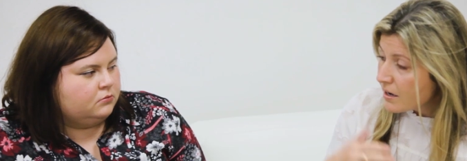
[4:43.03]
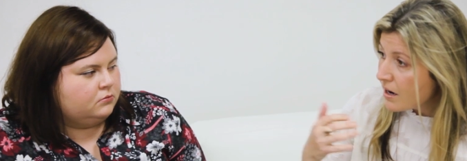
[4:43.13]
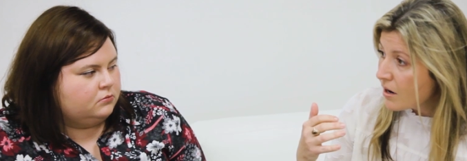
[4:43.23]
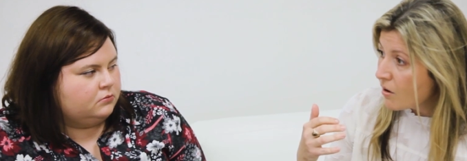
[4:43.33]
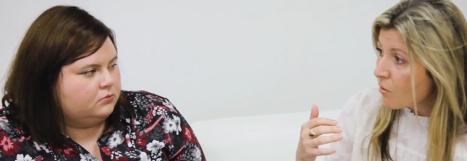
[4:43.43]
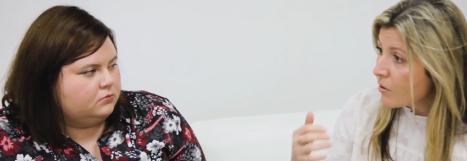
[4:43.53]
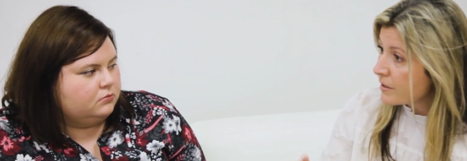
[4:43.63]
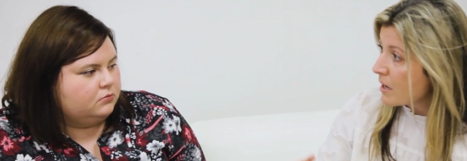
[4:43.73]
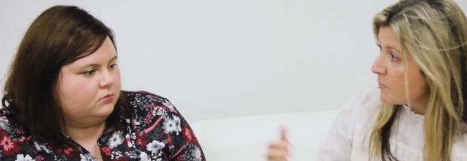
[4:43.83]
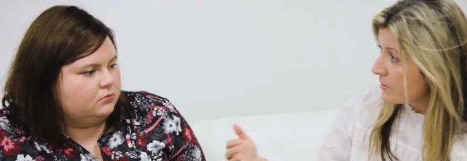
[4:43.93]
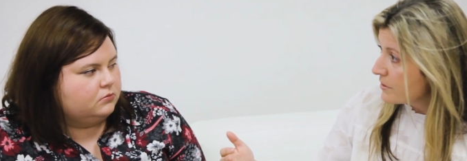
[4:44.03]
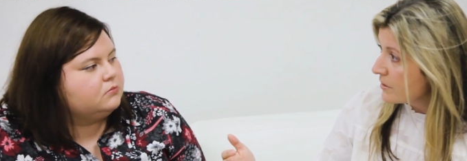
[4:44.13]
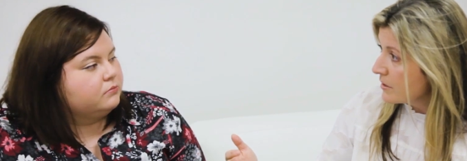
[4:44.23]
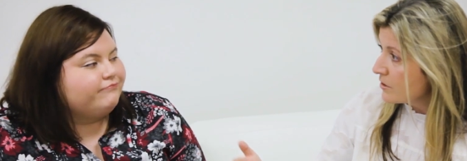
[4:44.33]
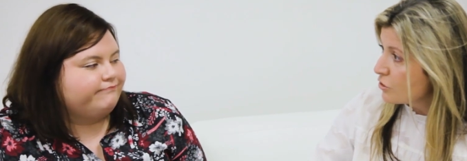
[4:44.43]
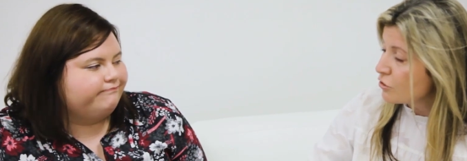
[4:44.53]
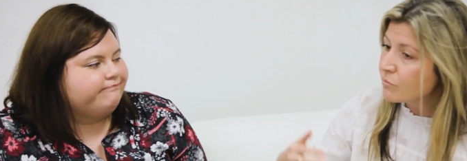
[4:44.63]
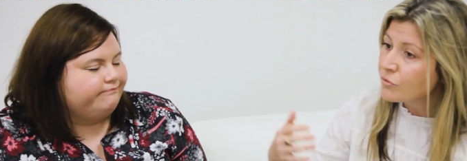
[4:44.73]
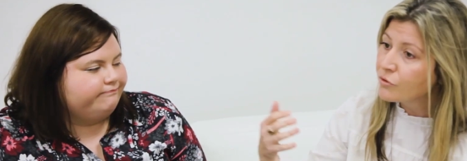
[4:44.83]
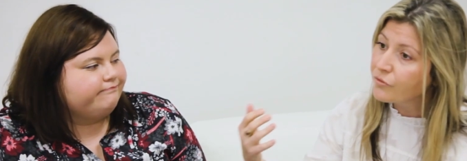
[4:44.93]
Speaker 1: uh, or that person needs to
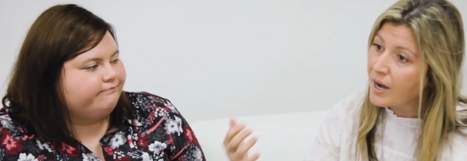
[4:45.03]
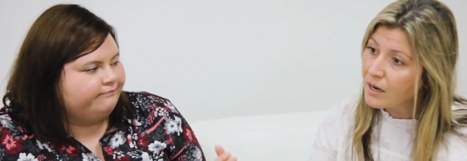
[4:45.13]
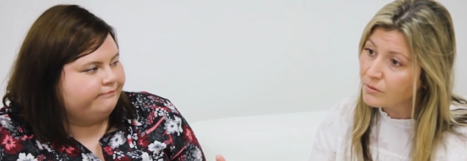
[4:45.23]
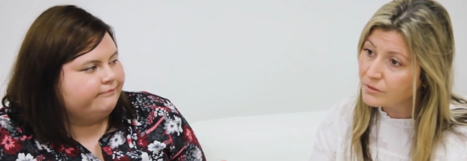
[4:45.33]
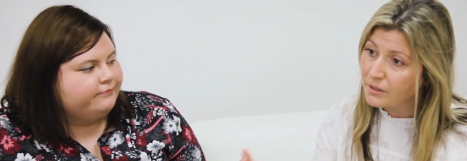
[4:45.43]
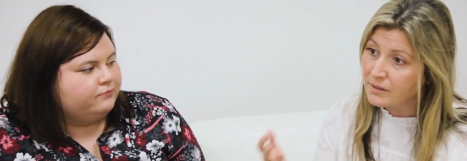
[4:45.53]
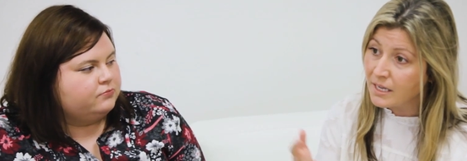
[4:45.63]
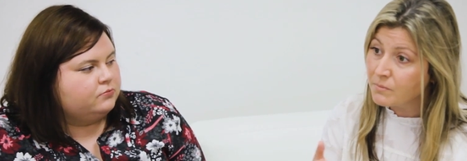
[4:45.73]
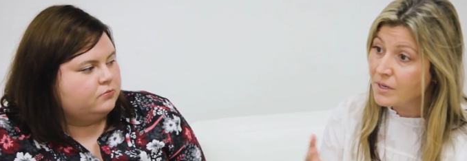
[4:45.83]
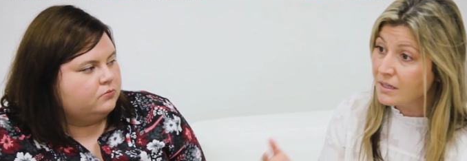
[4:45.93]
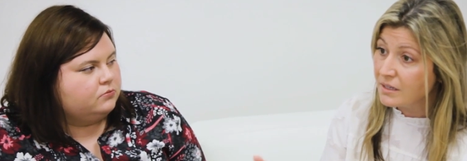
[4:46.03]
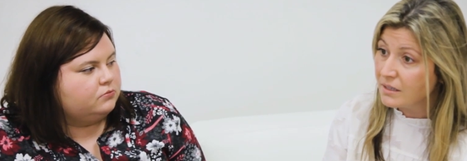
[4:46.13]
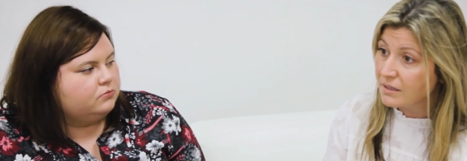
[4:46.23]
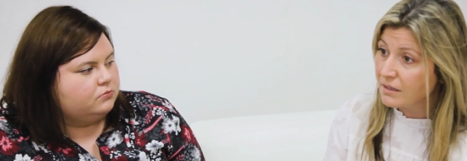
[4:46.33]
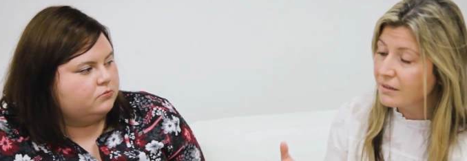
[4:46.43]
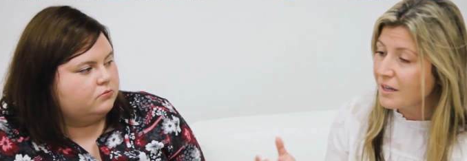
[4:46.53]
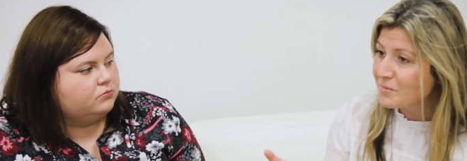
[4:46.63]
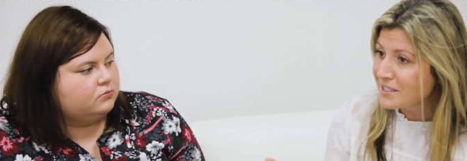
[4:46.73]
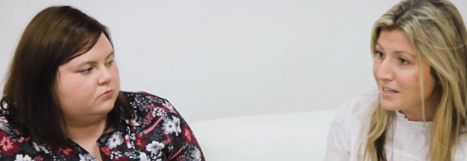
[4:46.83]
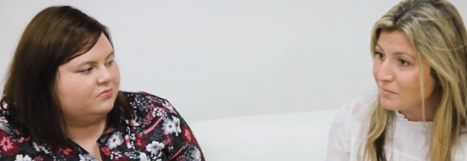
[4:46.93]
move out, they may need a
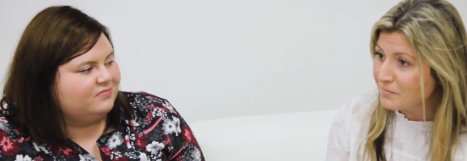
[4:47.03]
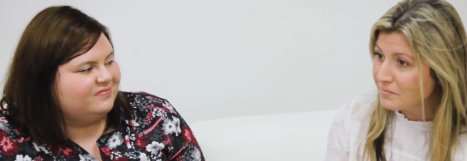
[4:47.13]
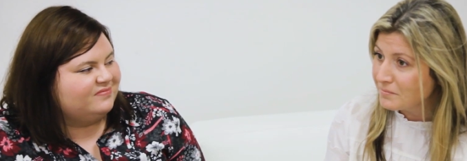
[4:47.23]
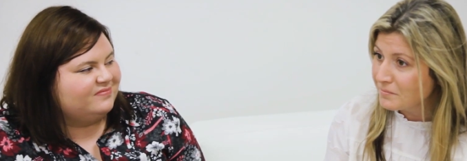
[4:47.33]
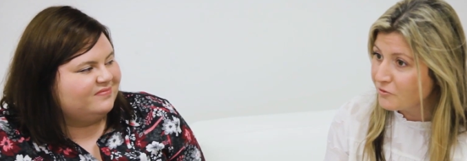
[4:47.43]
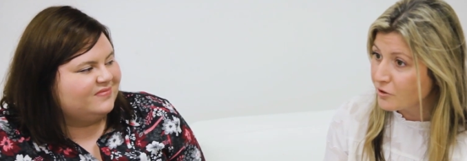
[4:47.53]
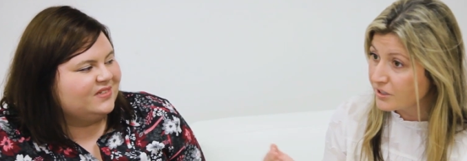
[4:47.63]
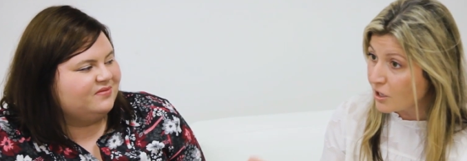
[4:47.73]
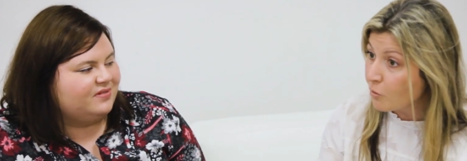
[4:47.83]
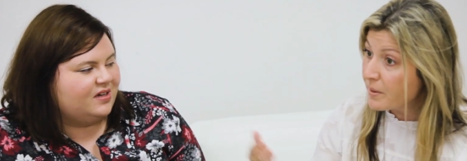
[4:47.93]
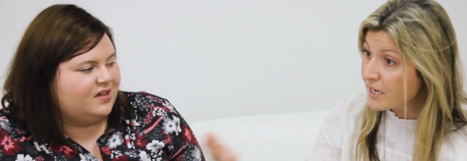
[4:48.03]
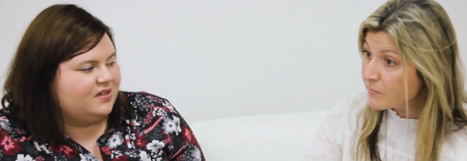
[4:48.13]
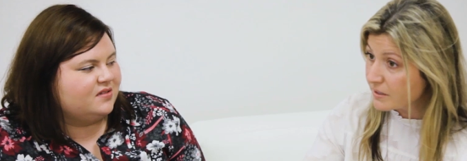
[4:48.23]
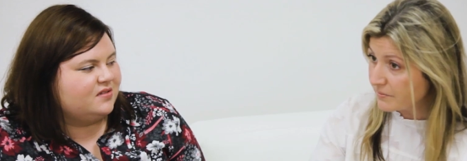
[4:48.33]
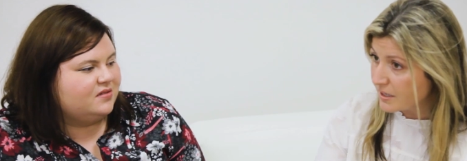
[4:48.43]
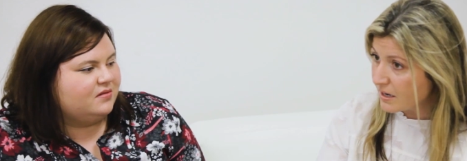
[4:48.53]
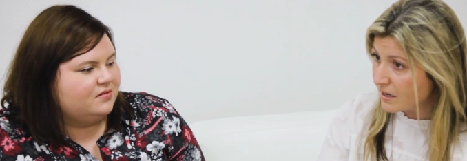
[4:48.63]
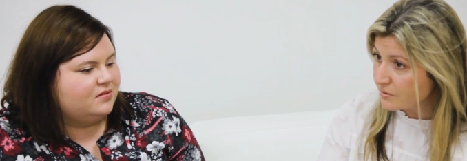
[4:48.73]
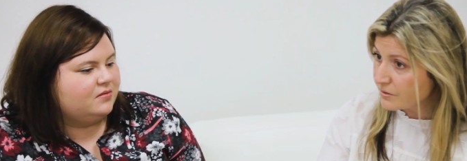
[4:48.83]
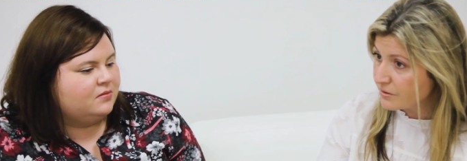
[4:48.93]
lump sum mm-hmm. for a down right. payment of the
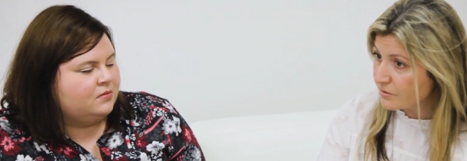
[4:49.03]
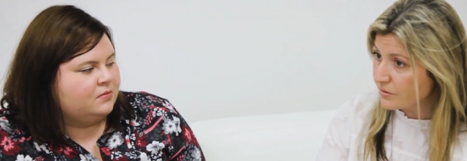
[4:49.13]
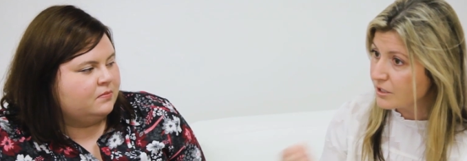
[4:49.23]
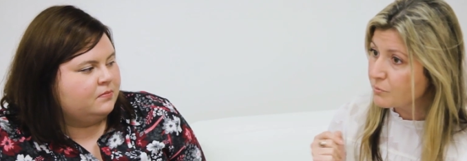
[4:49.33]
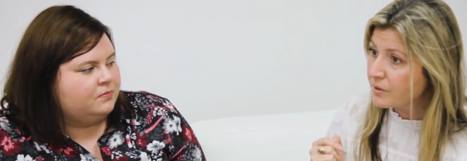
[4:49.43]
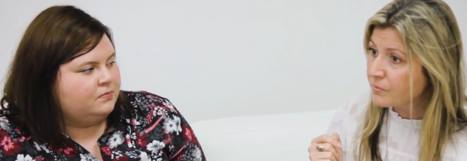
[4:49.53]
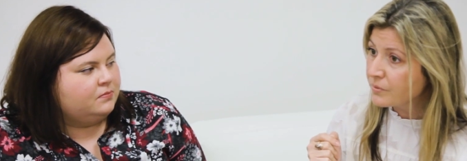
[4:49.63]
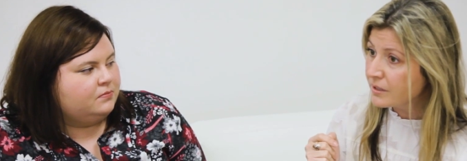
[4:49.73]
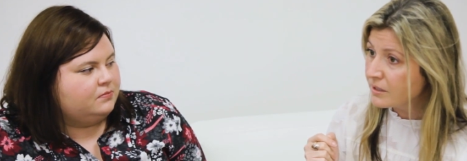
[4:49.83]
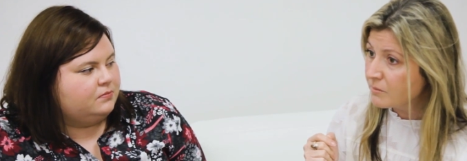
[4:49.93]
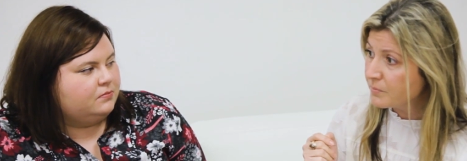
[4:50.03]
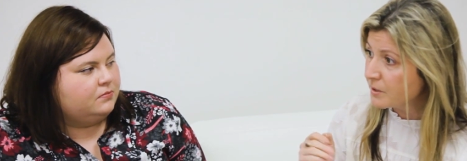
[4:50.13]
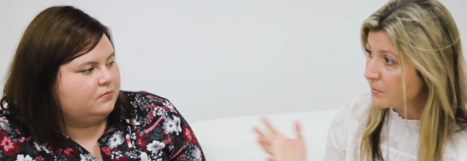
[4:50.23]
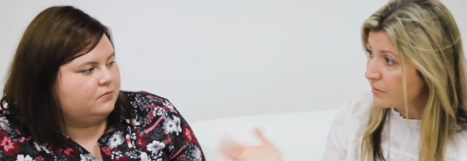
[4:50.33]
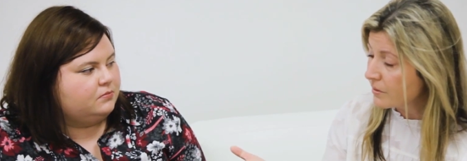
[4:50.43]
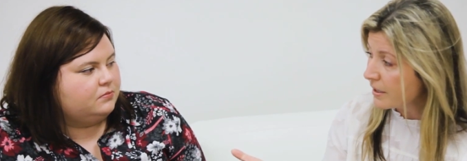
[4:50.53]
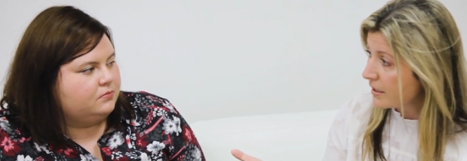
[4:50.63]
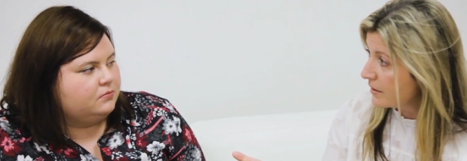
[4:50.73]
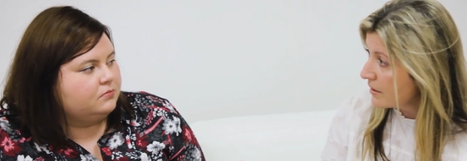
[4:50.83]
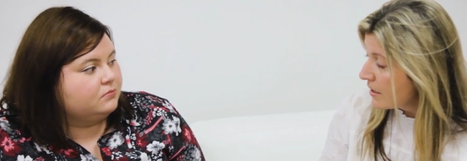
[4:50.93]
house. Yeah. So that's when we need people
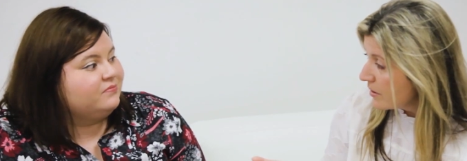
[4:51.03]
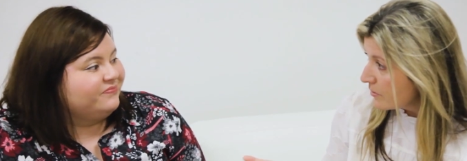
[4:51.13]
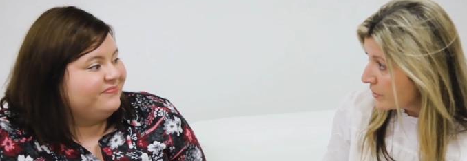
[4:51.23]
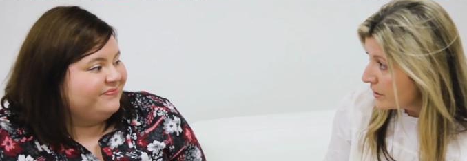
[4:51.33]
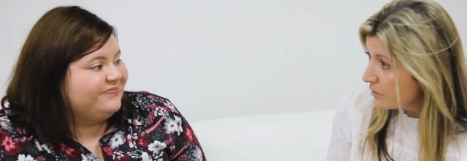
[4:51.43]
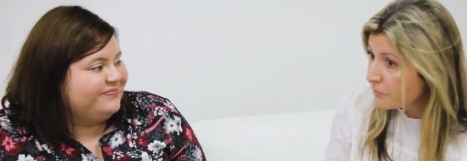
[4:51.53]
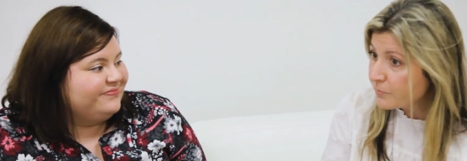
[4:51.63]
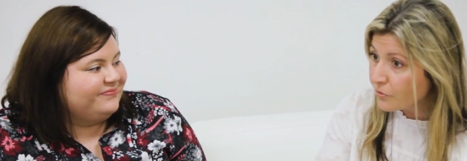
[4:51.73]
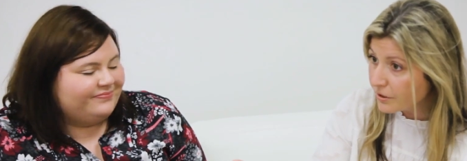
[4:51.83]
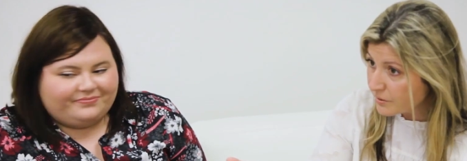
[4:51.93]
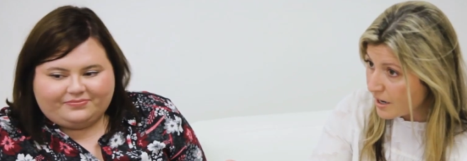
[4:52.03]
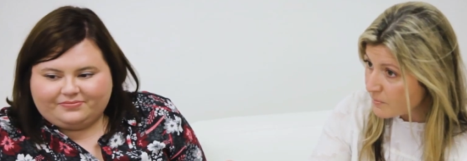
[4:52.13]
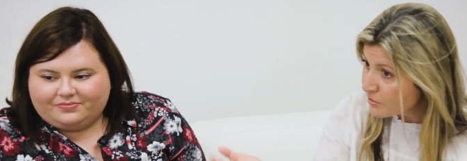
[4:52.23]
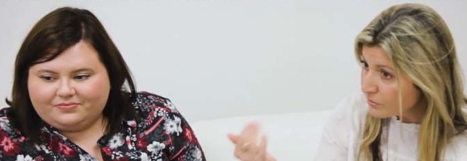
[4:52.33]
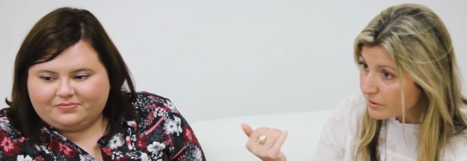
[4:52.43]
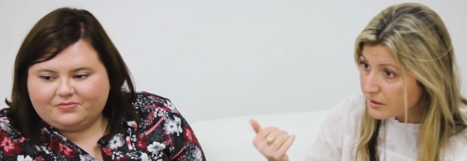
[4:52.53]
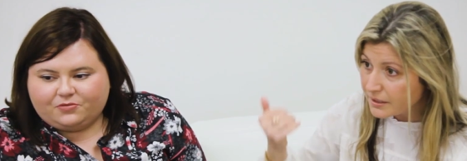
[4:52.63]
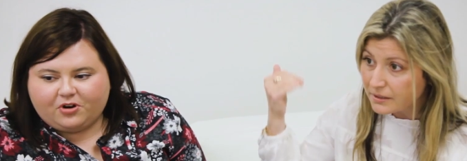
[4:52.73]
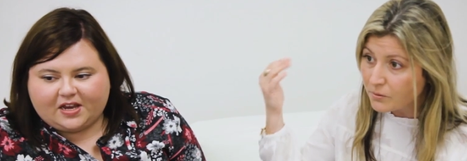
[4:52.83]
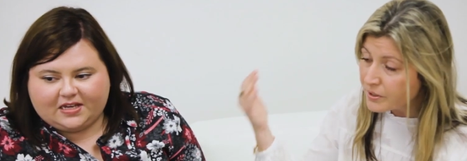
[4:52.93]
like mortgage. we need mortgage.
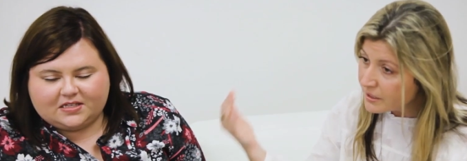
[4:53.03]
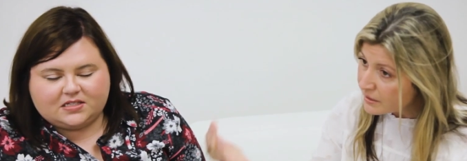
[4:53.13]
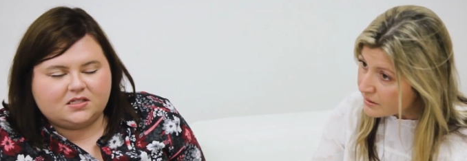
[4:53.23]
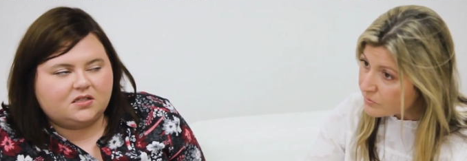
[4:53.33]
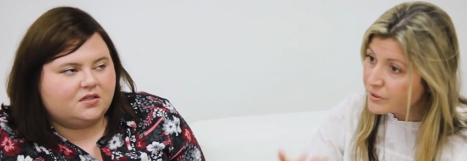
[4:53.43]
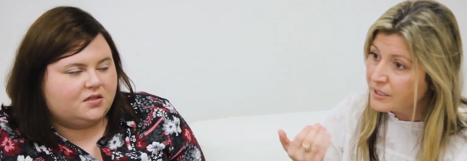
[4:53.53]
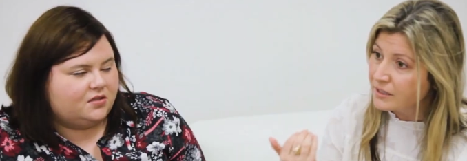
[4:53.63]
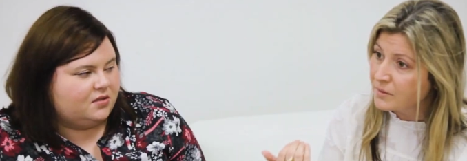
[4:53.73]
absolutely, yeah. right. we need we need